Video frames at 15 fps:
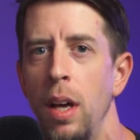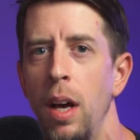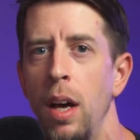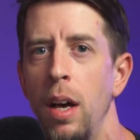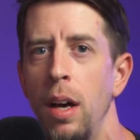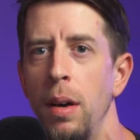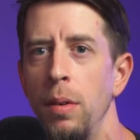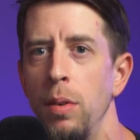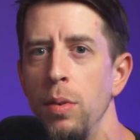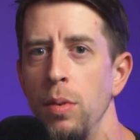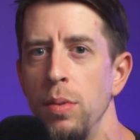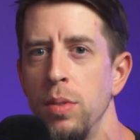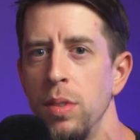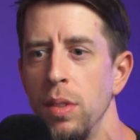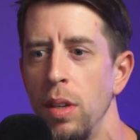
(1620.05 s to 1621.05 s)

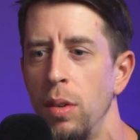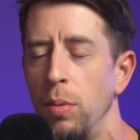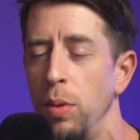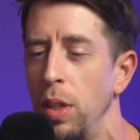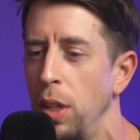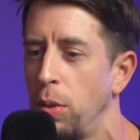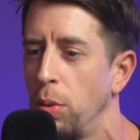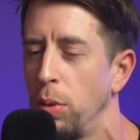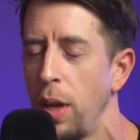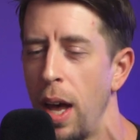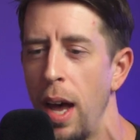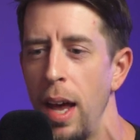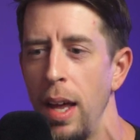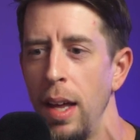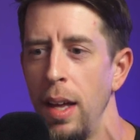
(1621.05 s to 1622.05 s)
who's a really cool
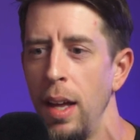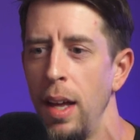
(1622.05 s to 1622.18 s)
guy.